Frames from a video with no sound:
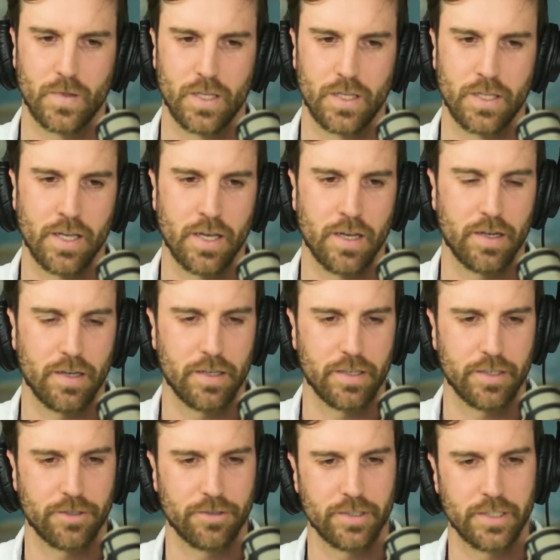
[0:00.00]
Yeah, I
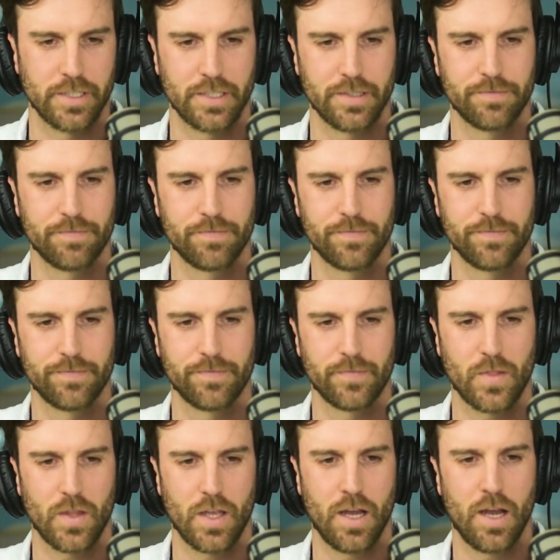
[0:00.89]
agree.
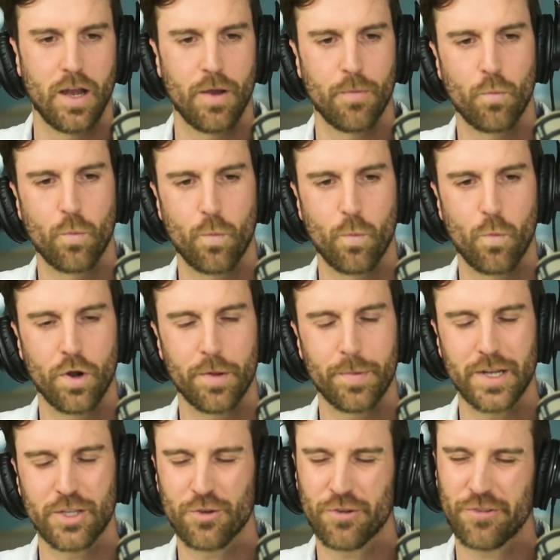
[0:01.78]
What
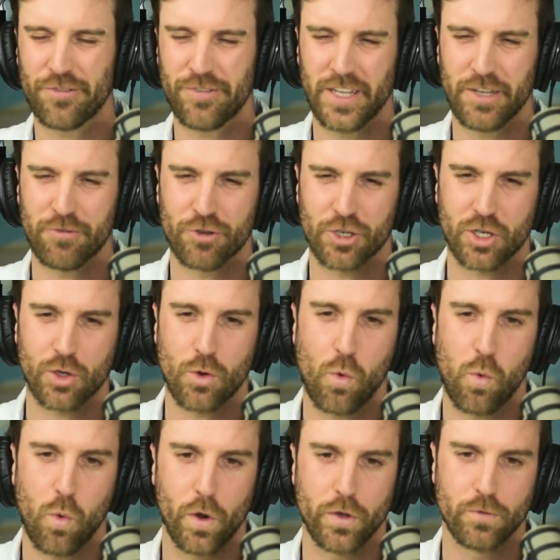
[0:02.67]
about your favorite
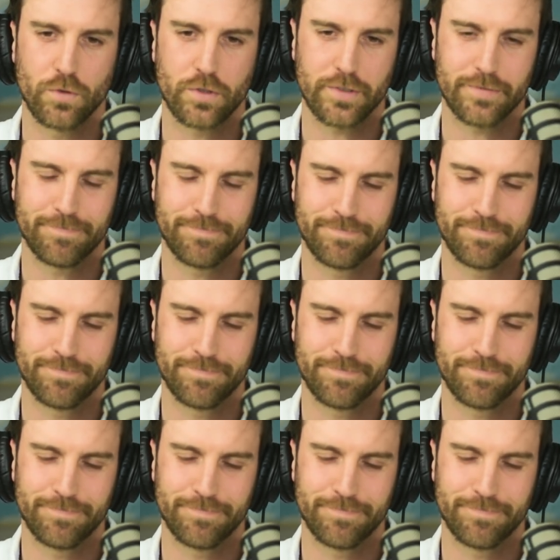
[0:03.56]
quote?